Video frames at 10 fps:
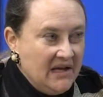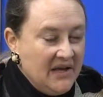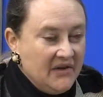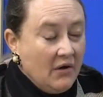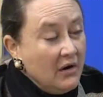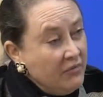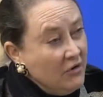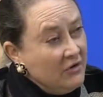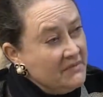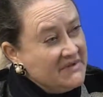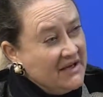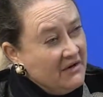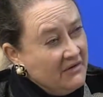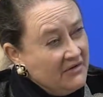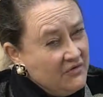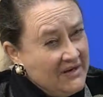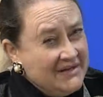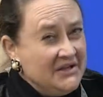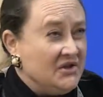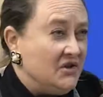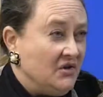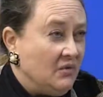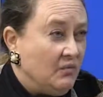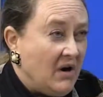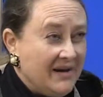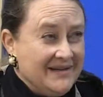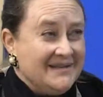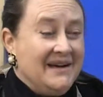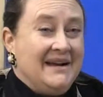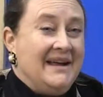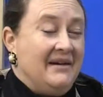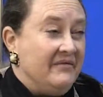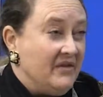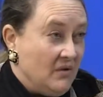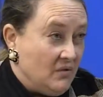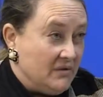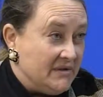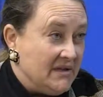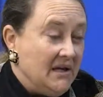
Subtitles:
There are programs that are transitional. BROC does not have those.